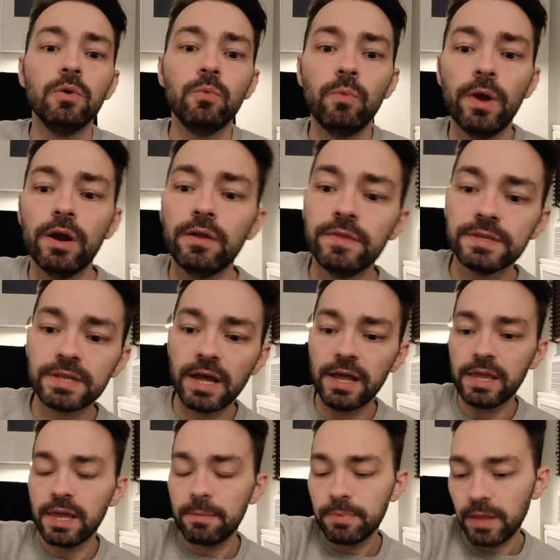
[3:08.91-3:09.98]
where this
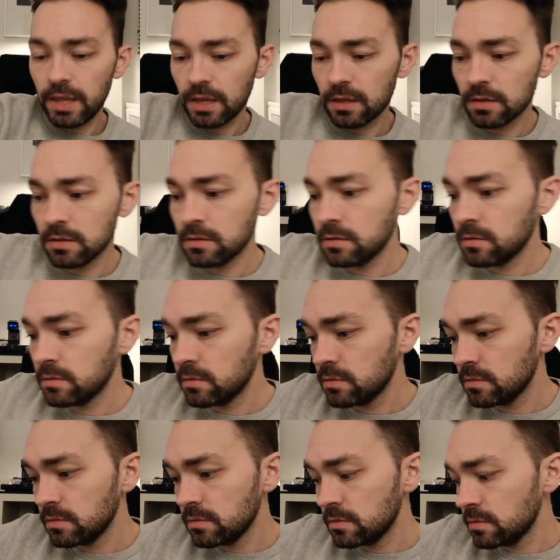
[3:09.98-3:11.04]
guy kept like
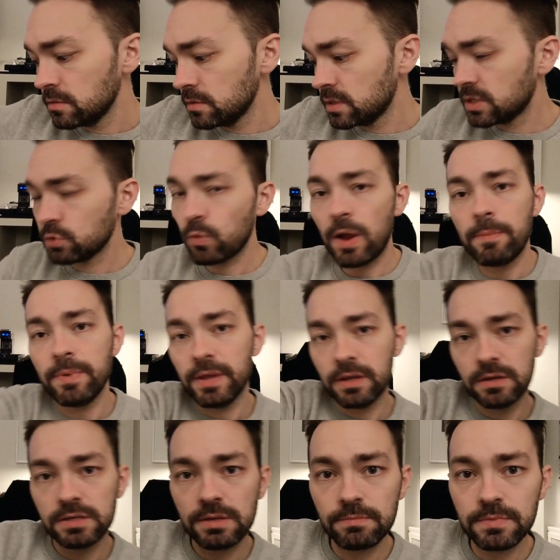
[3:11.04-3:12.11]

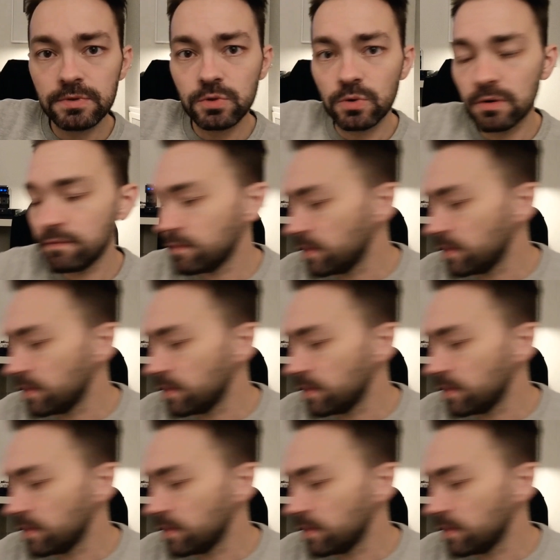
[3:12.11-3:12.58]
swiping some sort